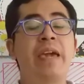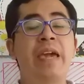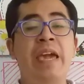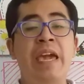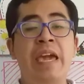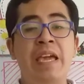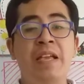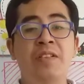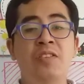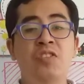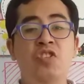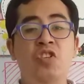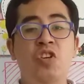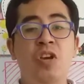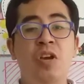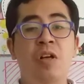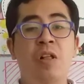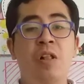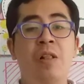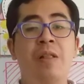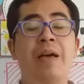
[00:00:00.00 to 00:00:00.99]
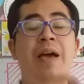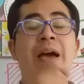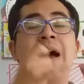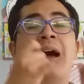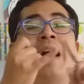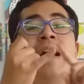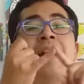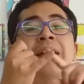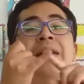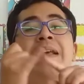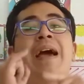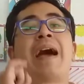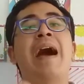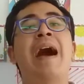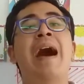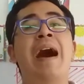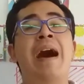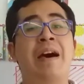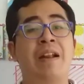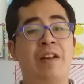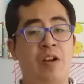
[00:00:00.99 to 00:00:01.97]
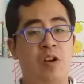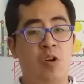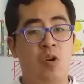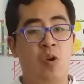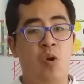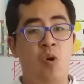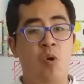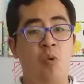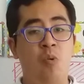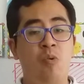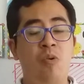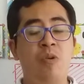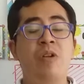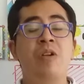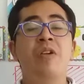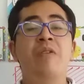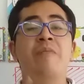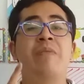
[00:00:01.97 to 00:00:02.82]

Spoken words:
angel, and arrow.